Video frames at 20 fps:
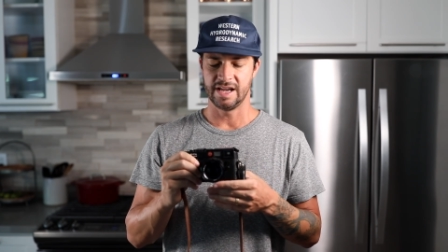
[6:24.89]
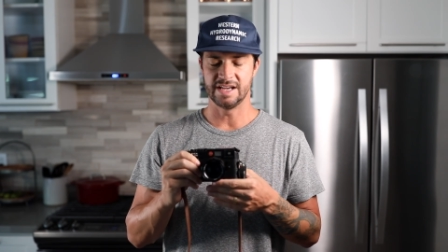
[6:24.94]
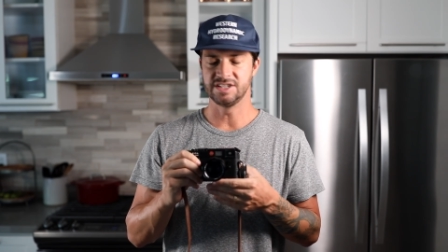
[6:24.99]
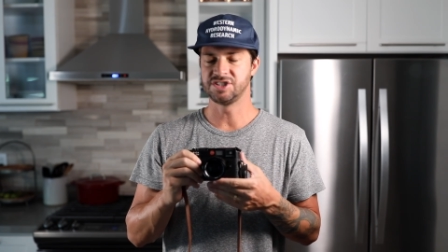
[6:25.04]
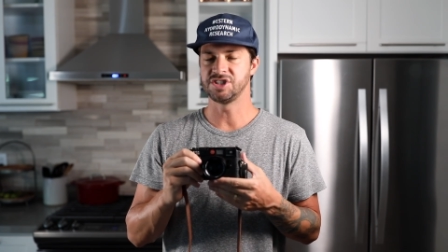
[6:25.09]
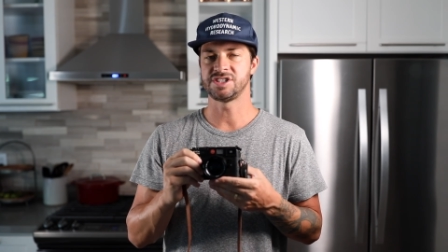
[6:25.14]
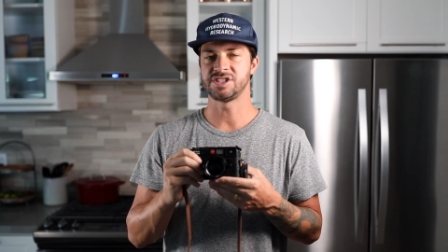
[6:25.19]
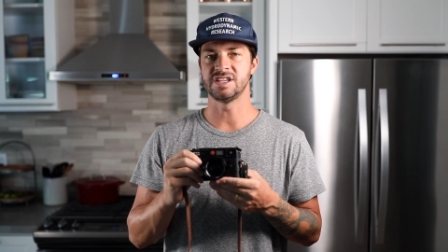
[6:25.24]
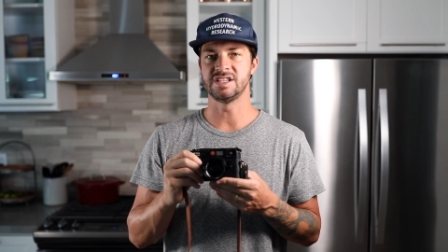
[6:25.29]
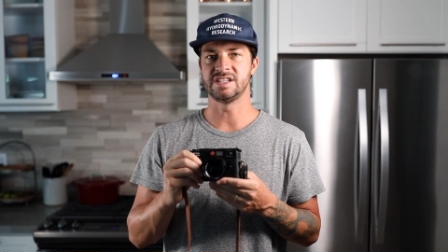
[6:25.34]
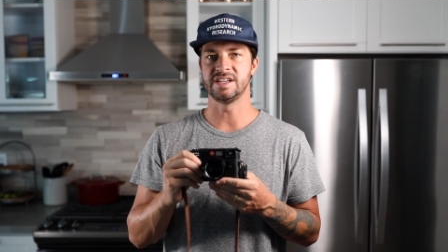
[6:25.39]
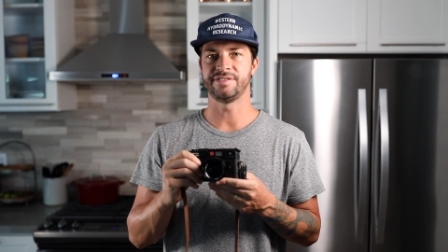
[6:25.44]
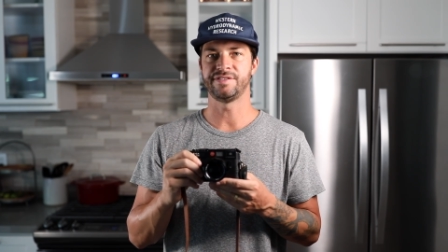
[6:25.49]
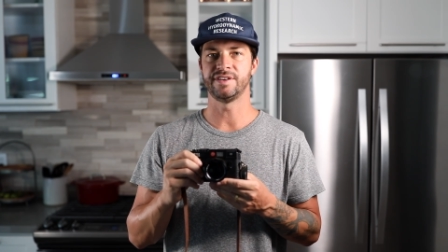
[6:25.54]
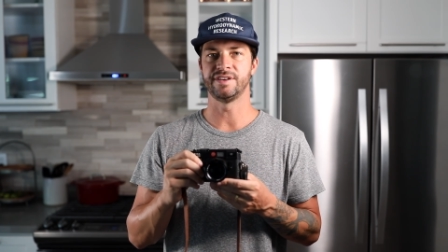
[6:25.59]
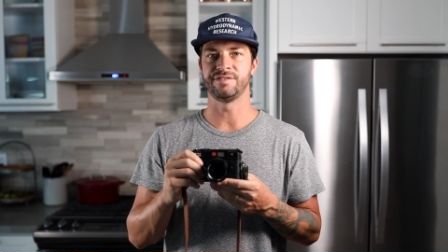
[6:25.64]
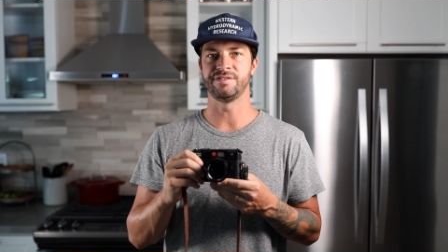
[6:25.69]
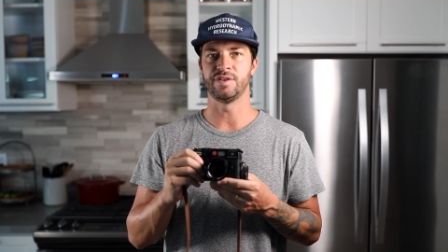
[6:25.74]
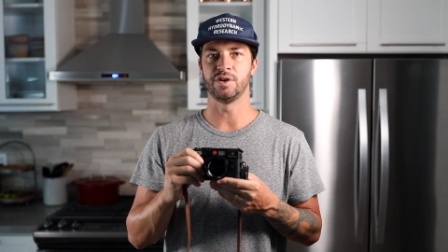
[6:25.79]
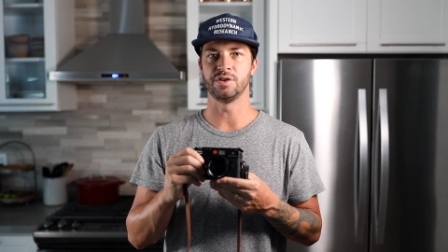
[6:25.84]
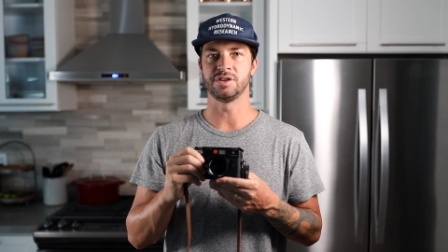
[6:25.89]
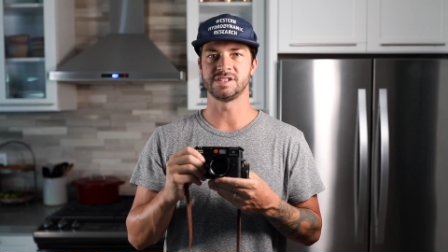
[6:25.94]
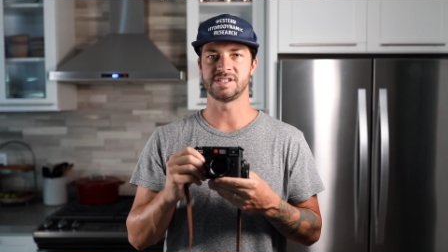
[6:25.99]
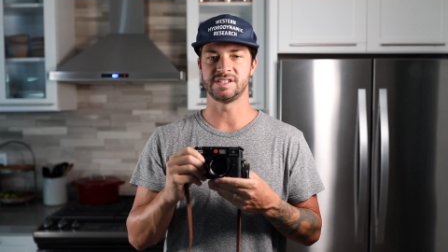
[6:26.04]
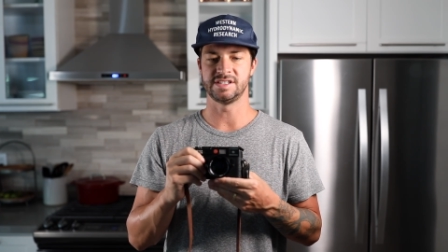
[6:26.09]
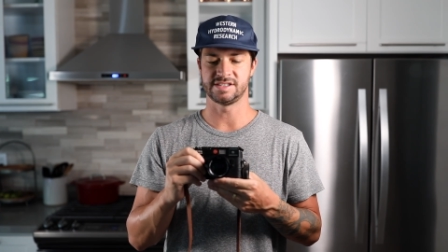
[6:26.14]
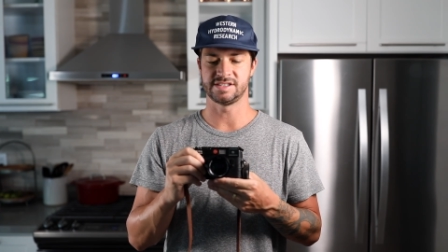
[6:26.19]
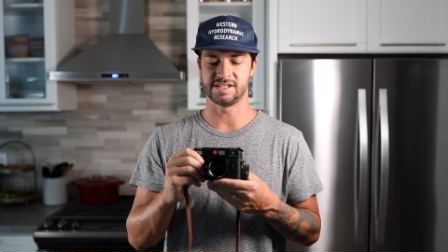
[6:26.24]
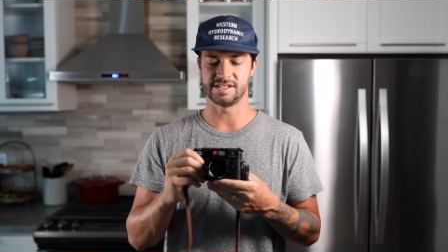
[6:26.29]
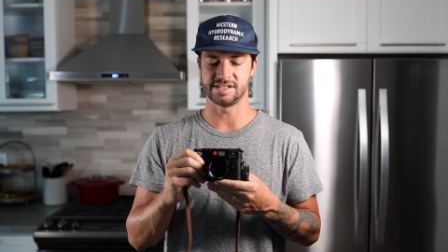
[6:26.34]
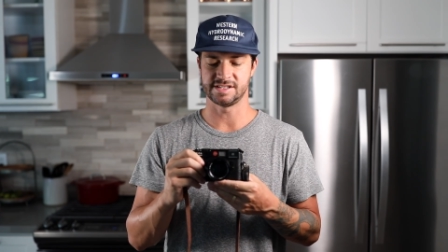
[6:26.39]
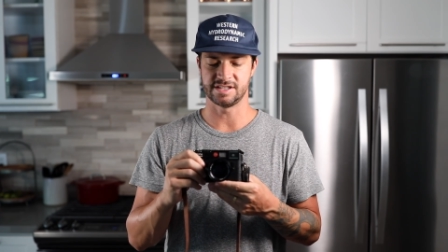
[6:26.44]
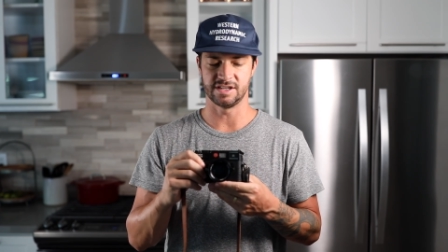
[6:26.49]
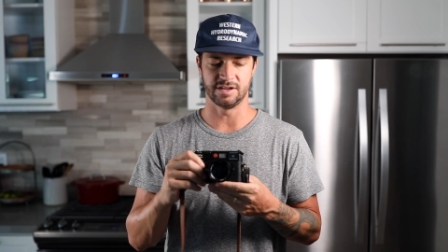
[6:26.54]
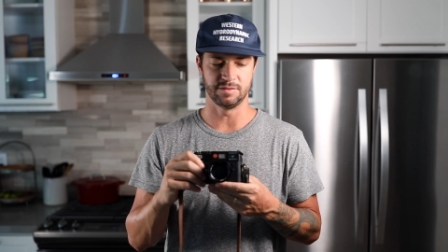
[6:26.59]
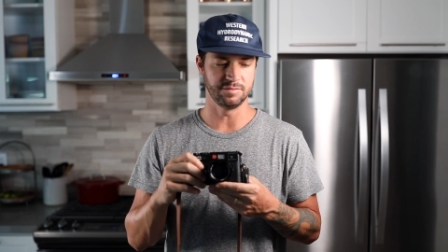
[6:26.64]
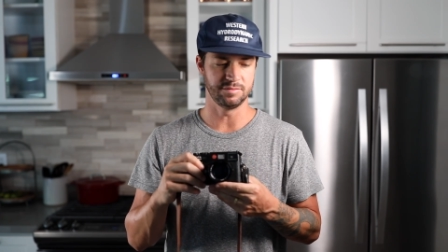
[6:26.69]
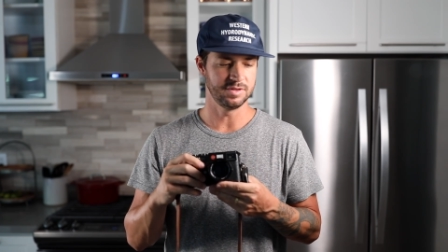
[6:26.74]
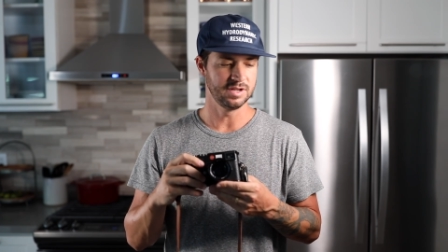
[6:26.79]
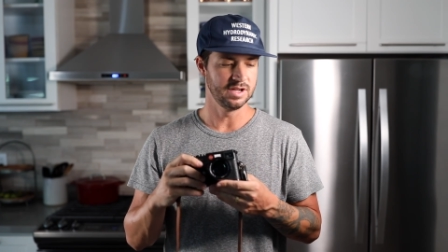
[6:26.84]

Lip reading: it's just a different focusing system.